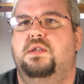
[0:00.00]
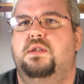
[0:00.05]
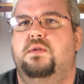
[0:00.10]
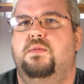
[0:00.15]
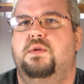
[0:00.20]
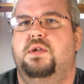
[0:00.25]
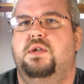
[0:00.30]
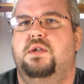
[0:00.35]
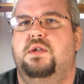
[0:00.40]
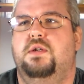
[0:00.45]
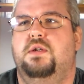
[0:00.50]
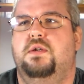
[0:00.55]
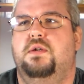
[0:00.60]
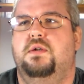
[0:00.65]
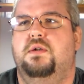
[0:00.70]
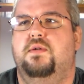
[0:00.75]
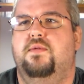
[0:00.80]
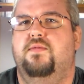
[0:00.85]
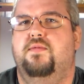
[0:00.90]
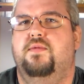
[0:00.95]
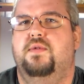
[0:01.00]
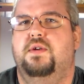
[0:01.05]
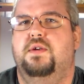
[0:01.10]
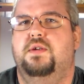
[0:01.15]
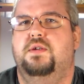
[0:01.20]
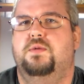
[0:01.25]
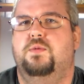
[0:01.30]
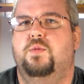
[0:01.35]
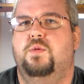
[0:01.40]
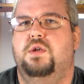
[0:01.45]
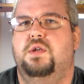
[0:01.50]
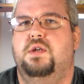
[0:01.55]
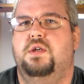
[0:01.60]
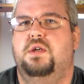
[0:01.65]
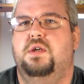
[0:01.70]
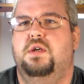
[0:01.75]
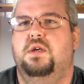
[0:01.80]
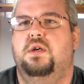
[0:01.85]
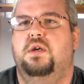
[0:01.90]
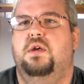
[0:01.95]
in the beginning of last week.
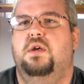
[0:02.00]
